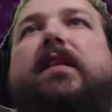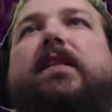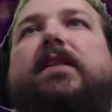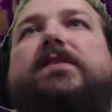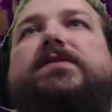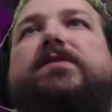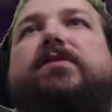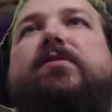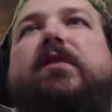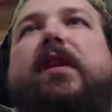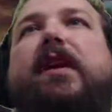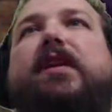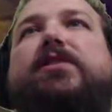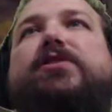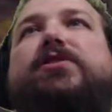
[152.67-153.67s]
this
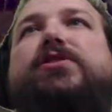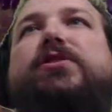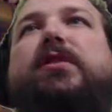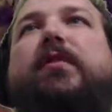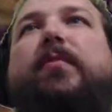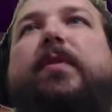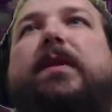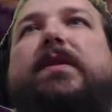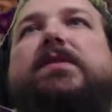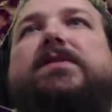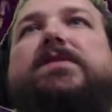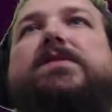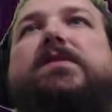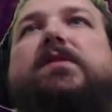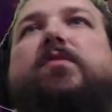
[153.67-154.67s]
crashed ship and
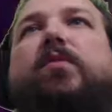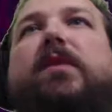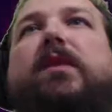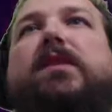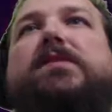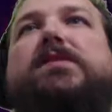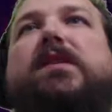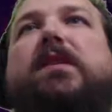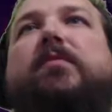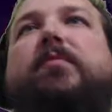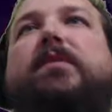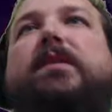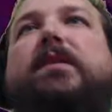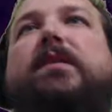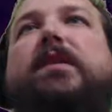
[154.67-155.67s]
see what is up
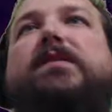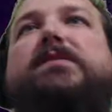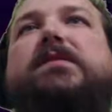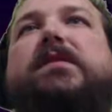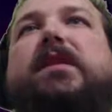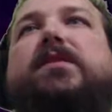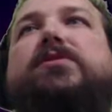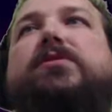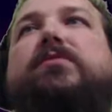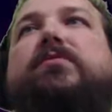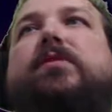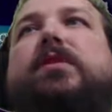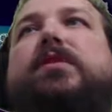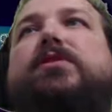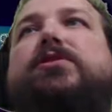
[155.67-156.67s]
with it. Destination
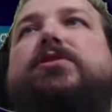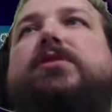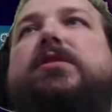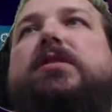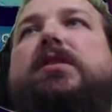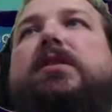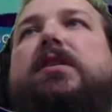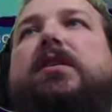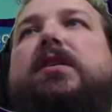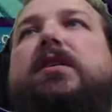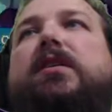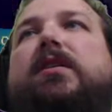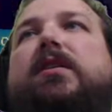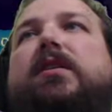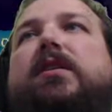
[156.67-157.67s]
reached.
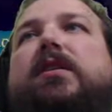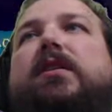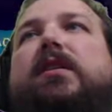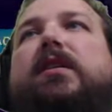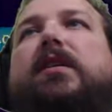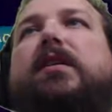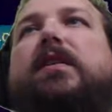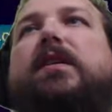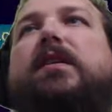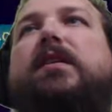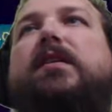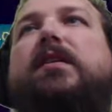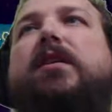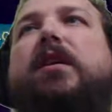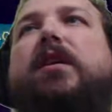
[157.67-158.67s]

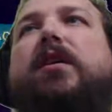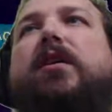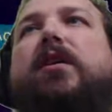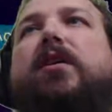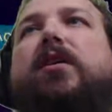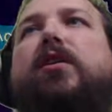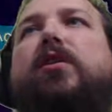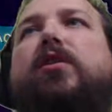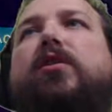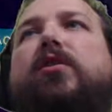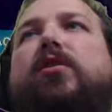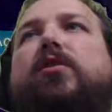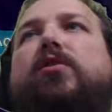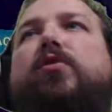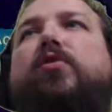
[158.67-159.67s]
The
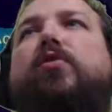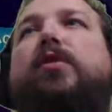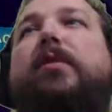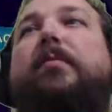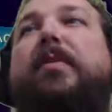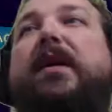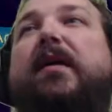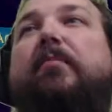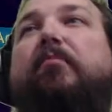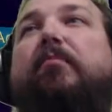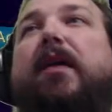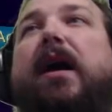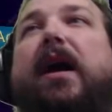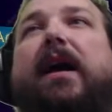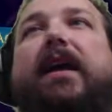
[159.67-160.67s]
Kudamib,
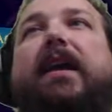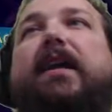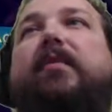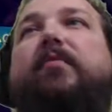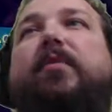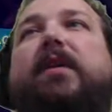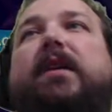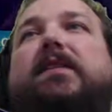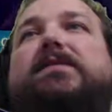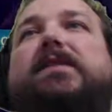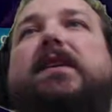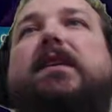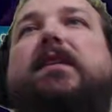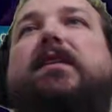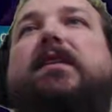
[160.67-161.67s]
I can't even pronounce
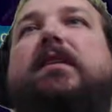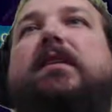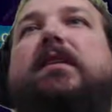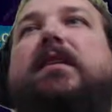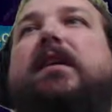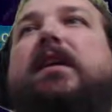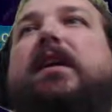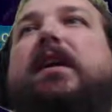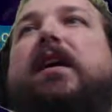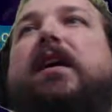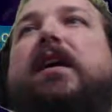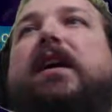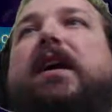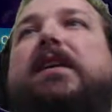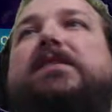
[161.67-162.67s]
that.
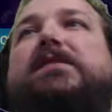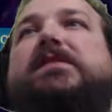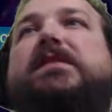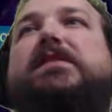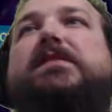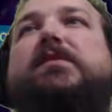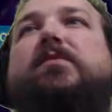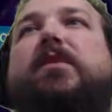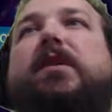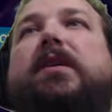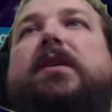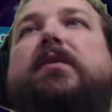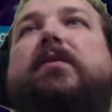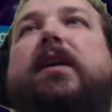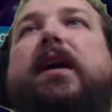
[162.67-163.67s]
S61,
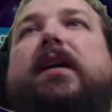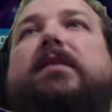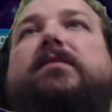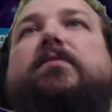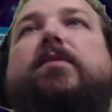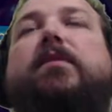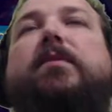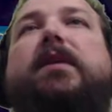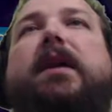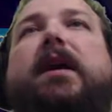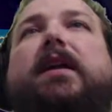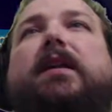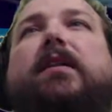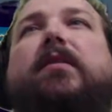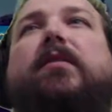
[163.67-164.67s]
interact. What do we got
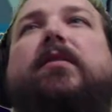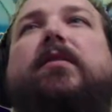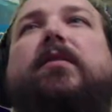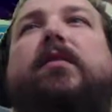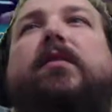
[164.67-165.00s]
here?